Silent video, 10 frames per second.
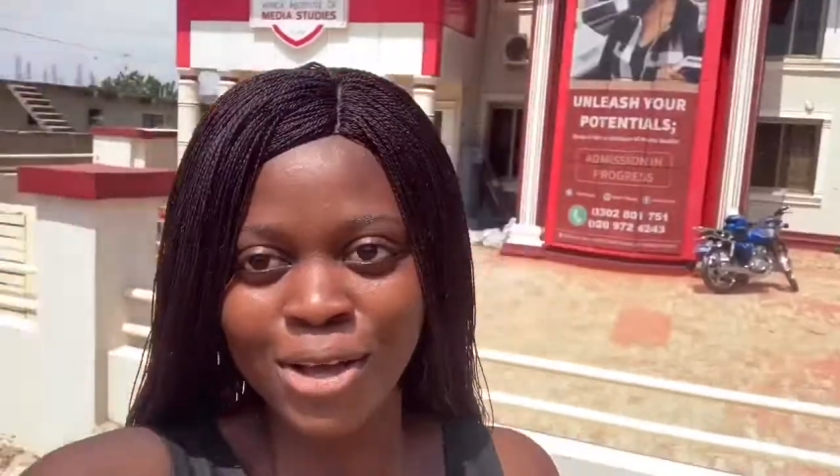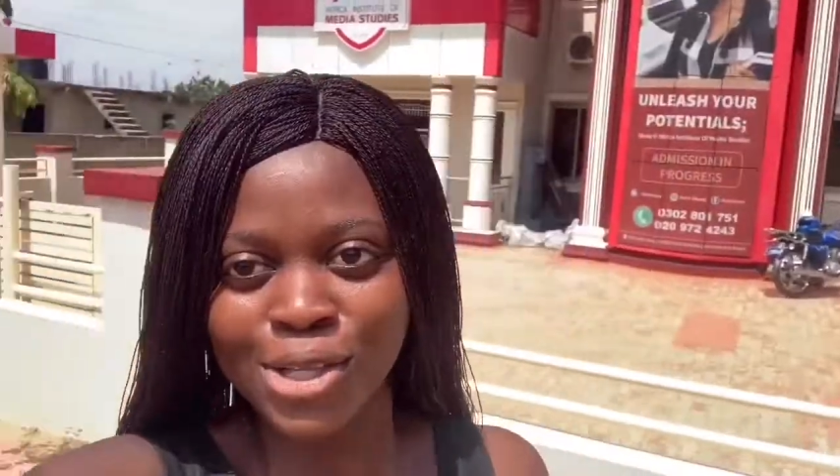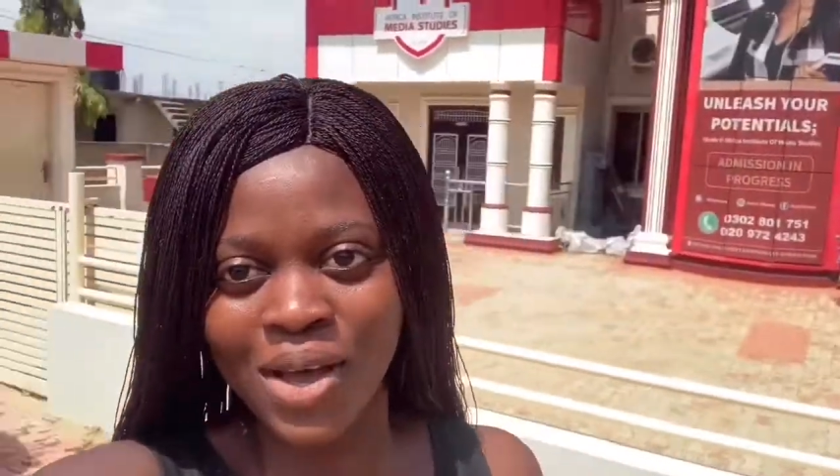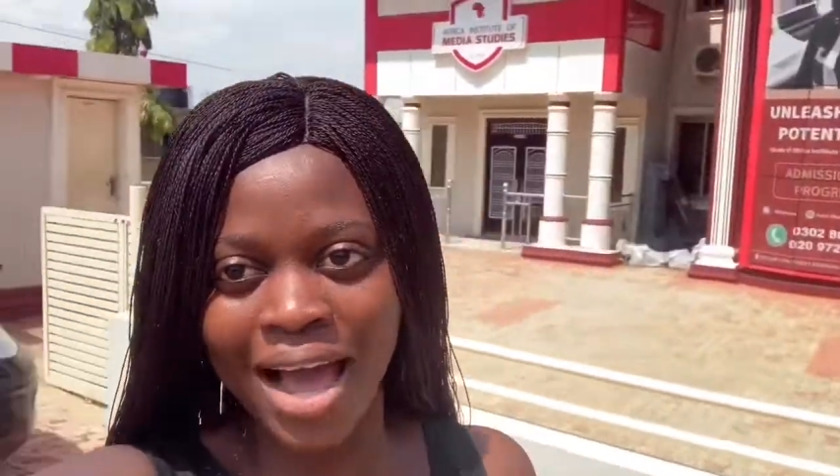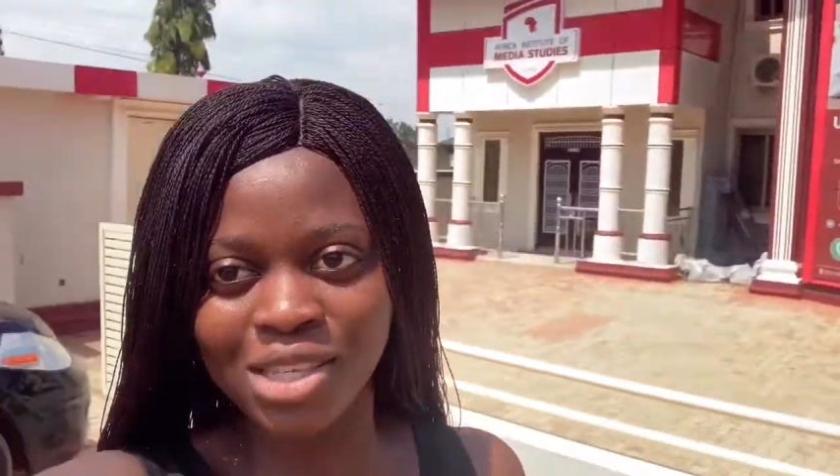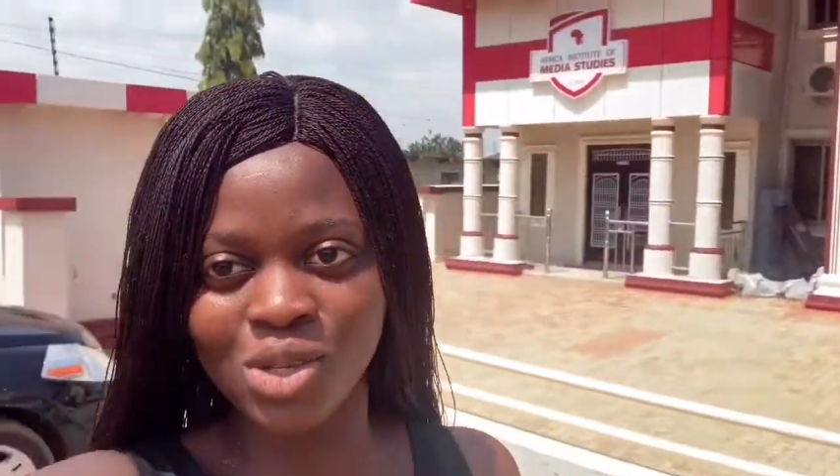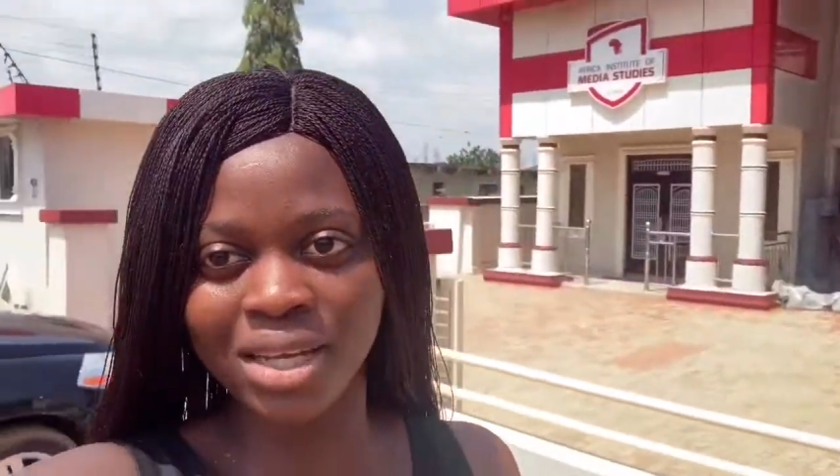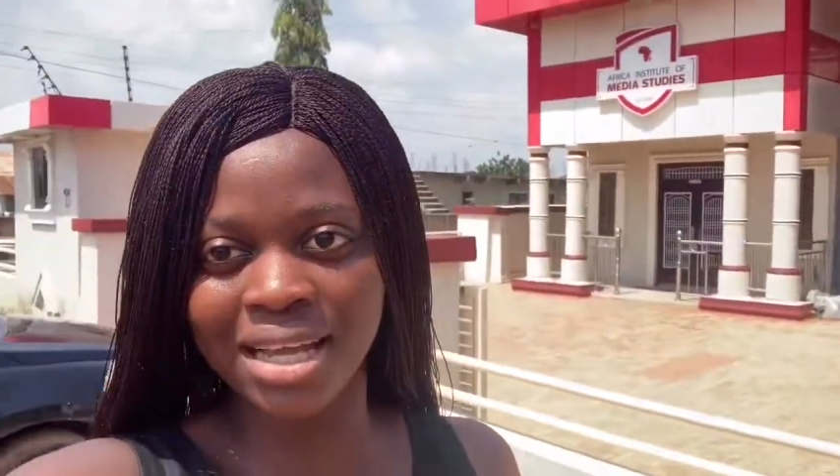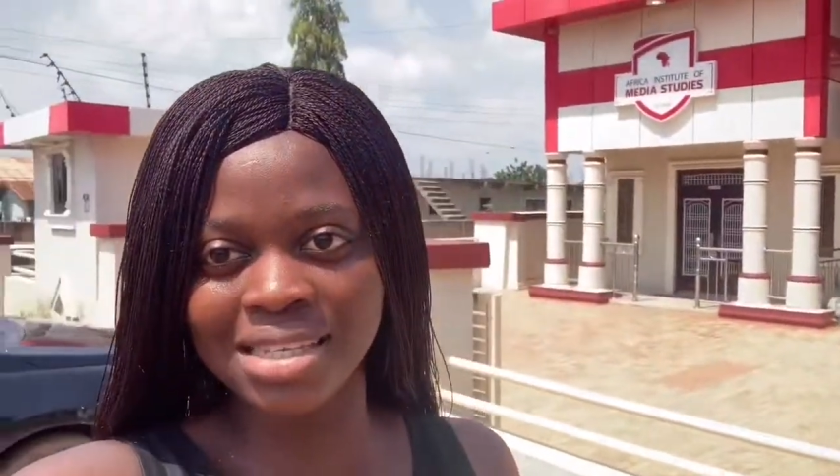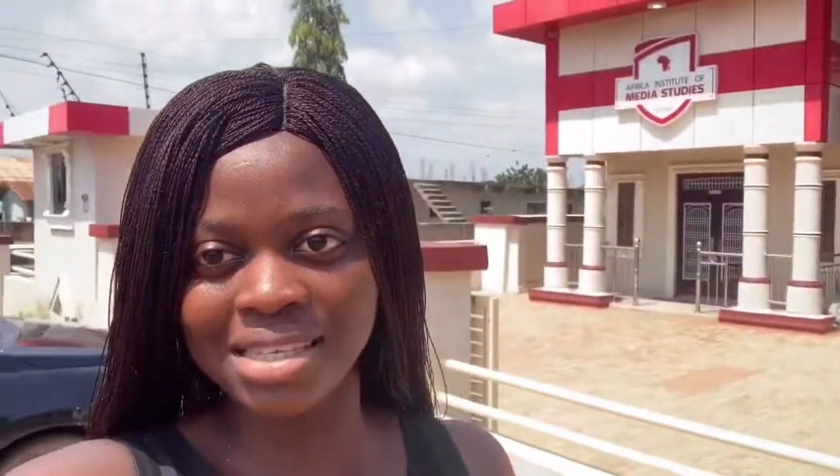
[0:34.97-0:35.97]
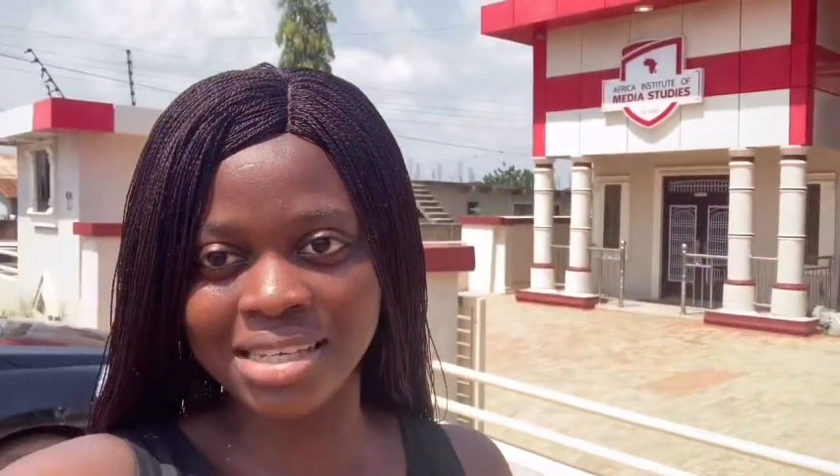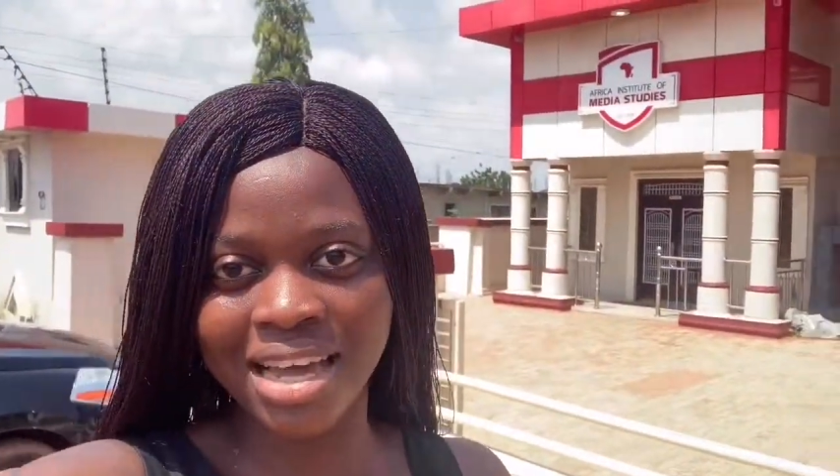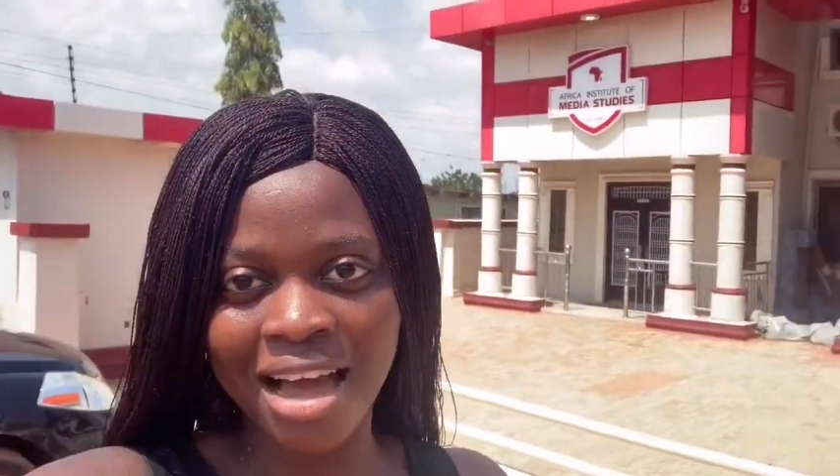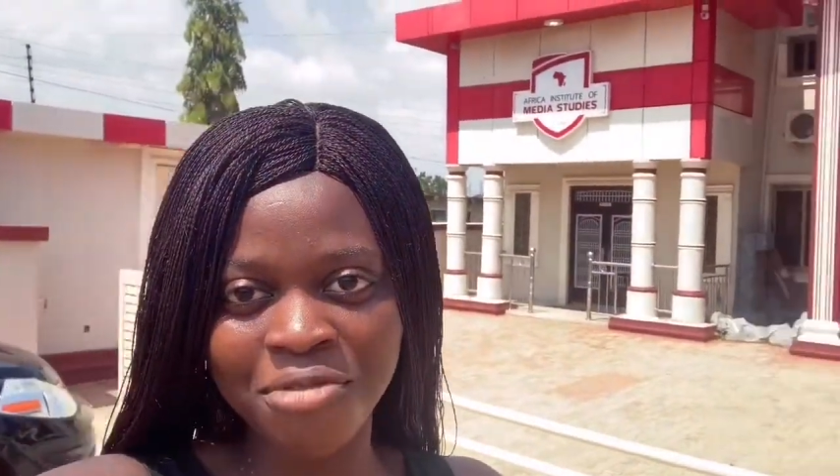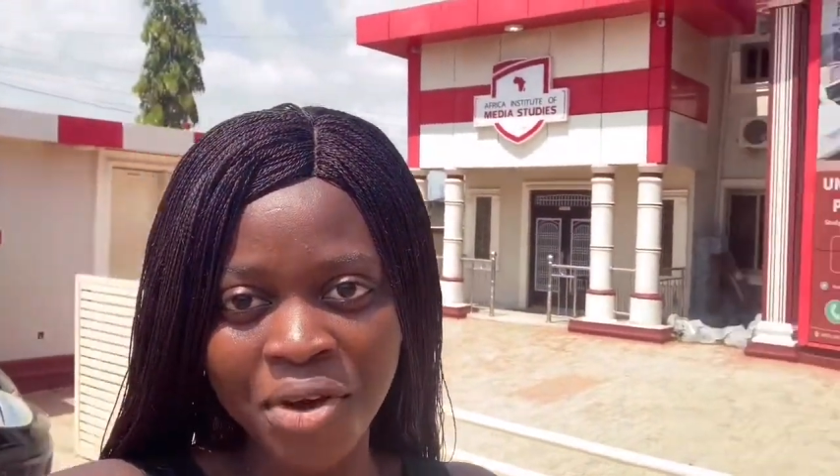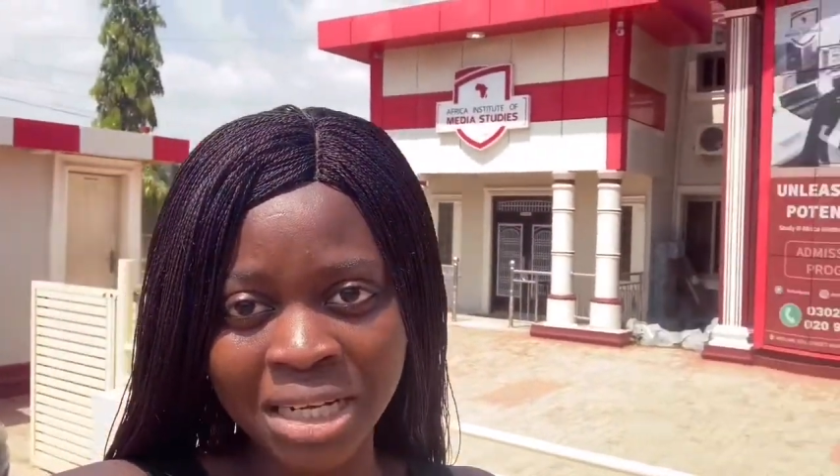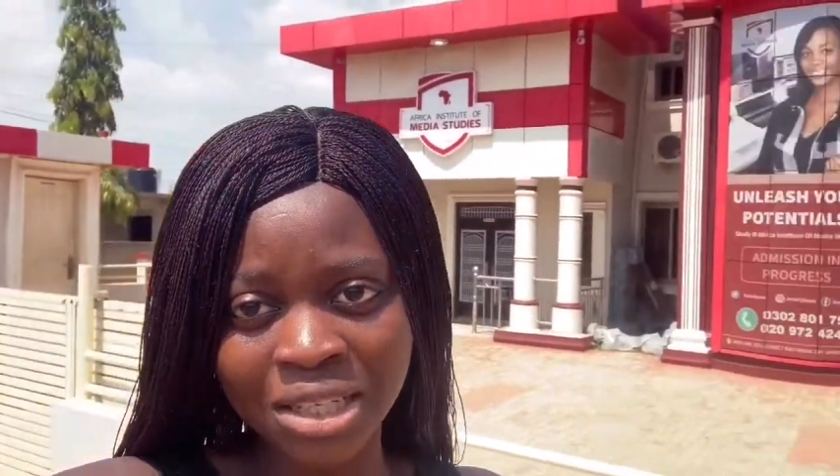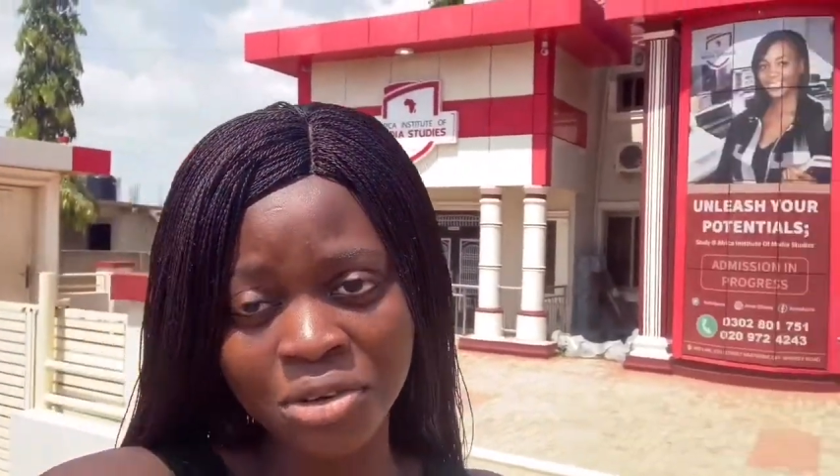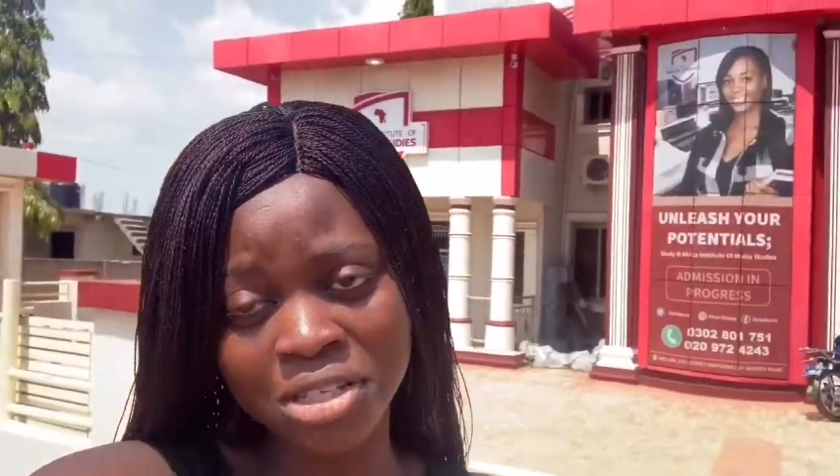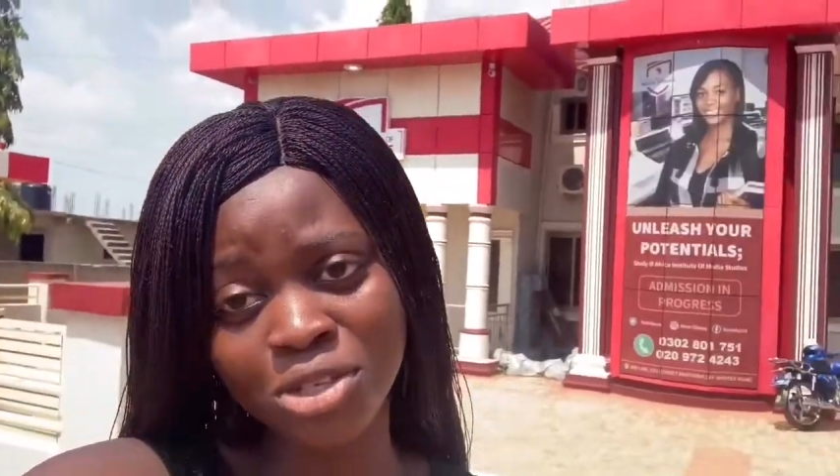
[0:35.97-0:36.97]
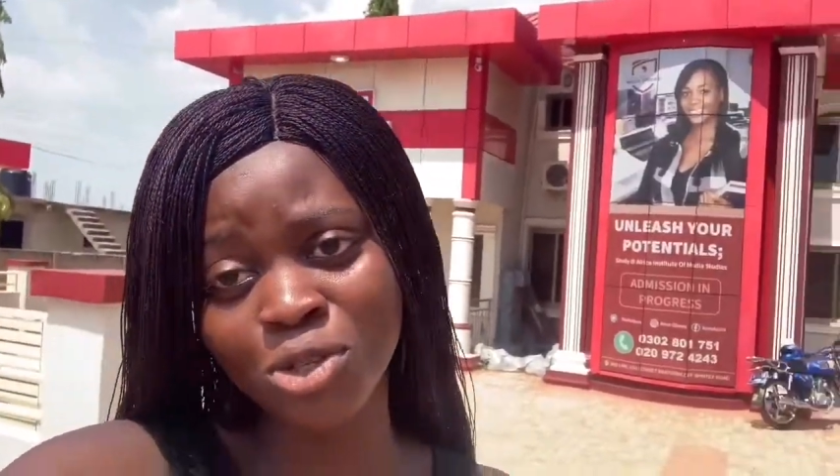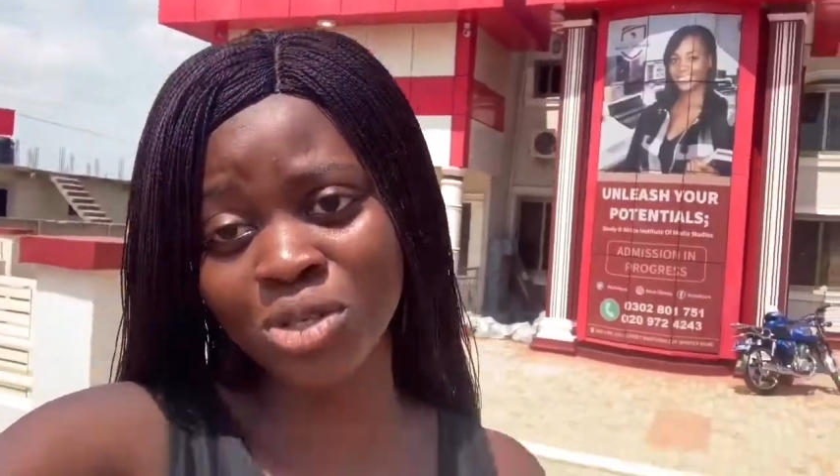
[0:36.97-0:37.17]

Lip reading: So as you can see, I've already gotten to